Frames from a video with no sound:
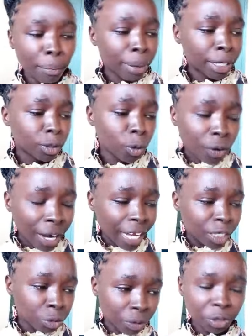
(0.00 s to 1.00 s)
But look
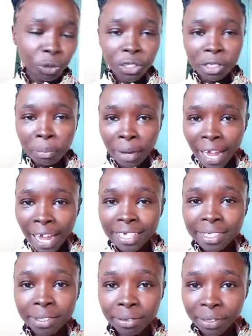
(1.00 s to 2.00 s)
at what Wodemeyer
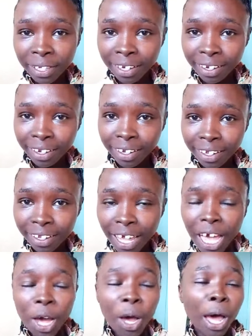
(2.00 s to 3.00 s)
is real.
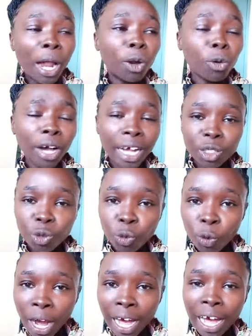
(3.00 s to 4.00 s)
Look at how
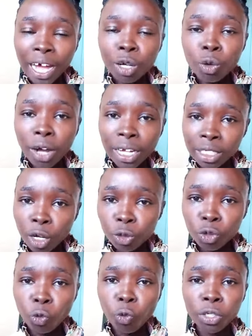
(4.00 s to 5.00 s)

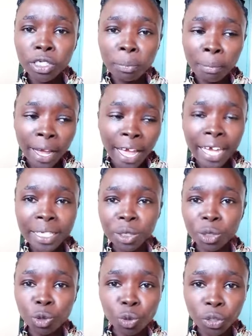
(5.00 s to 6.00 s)
Wodemeyer
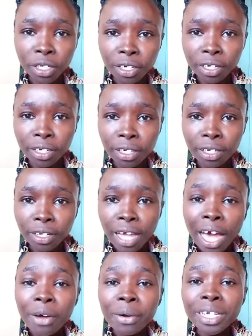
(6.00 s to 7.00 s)
is doing,
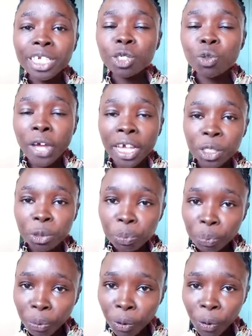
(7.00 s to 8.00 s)
ready to
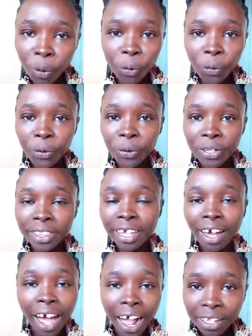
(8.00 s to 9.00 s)
explore the
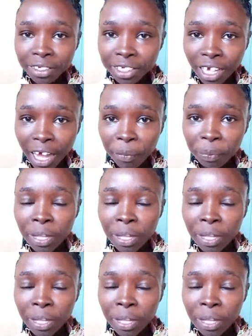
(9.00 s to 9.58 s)
culture,